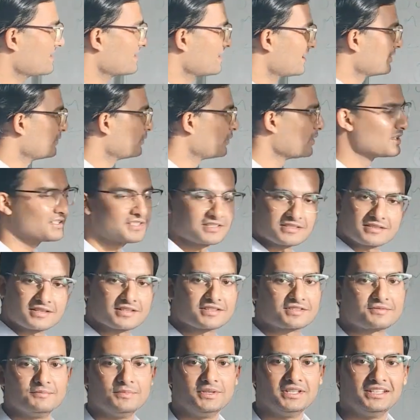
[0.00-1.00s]
and what does
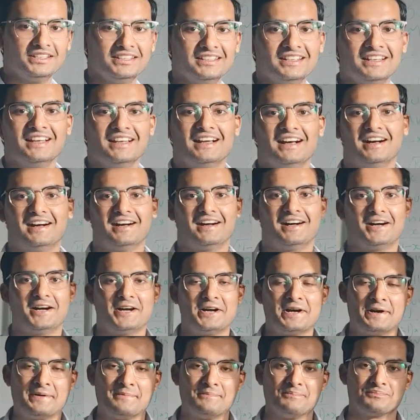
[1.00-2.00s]
this mean.
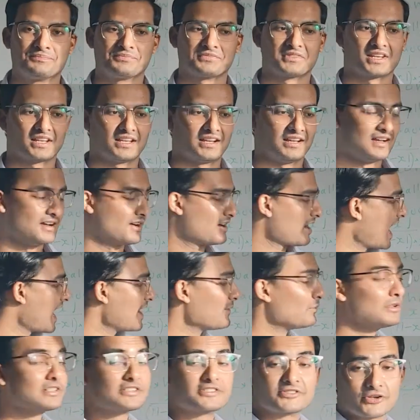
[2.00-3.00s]
I
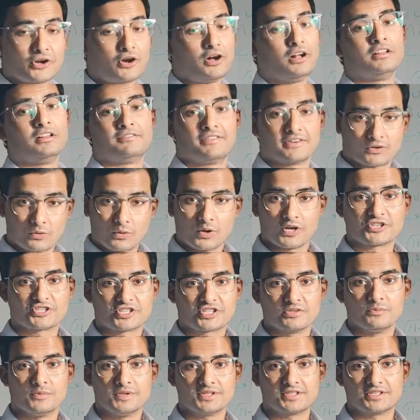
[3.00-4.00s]
will solve a
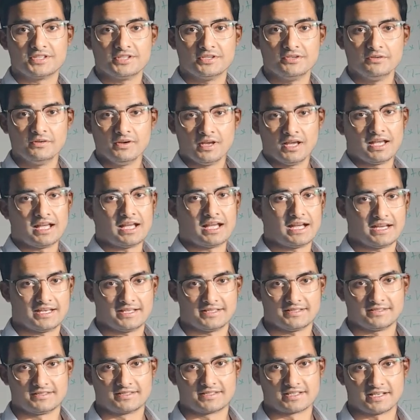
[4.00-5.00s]
question with you,
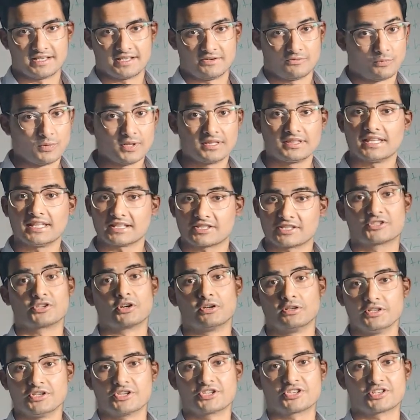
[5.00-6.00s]
and with that
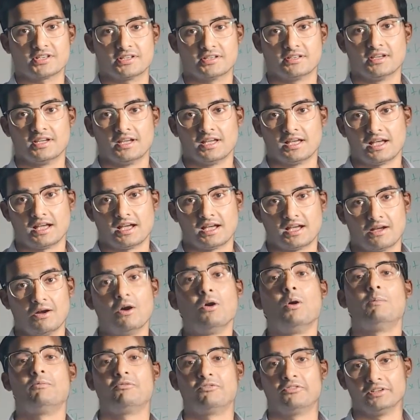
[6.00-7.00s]
solution,
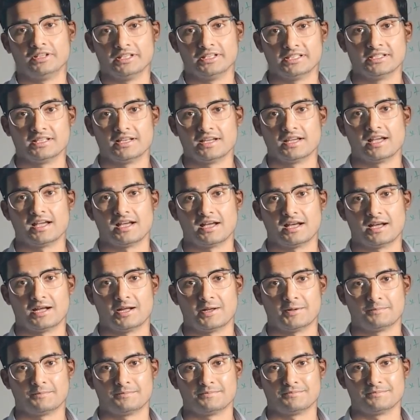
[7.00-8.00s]
hopefully
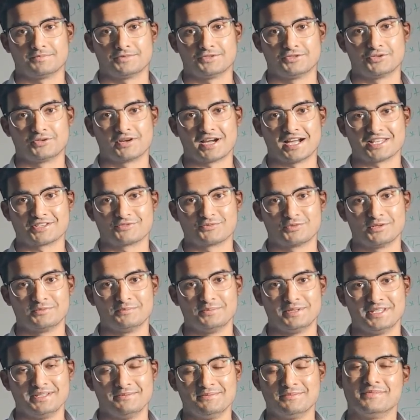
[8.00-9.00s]
you guys will
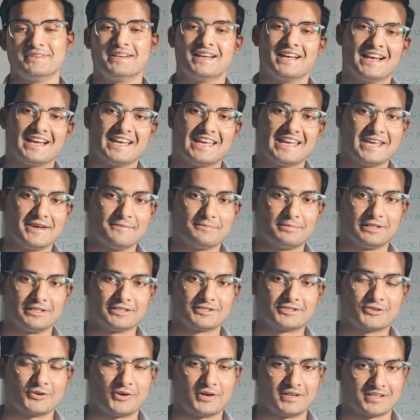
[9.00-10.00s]
be able
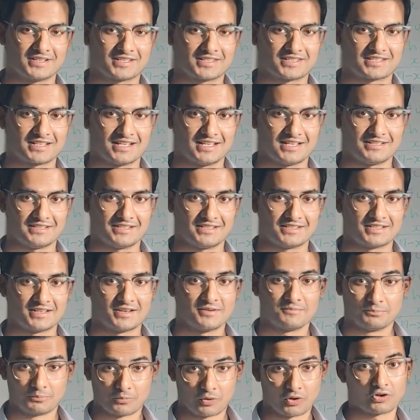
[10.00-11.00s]
to understand it
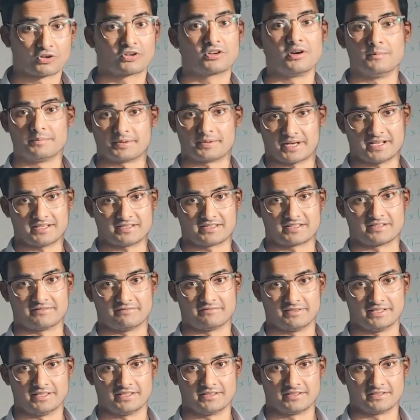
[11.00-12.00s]
more
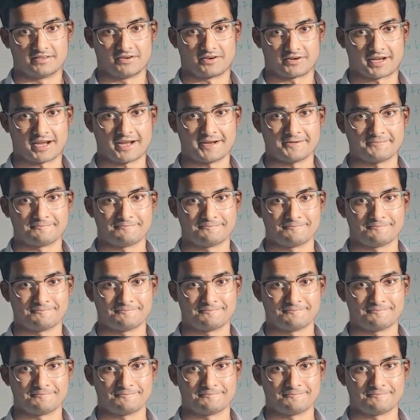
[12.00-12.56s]
comprehensively. Okay?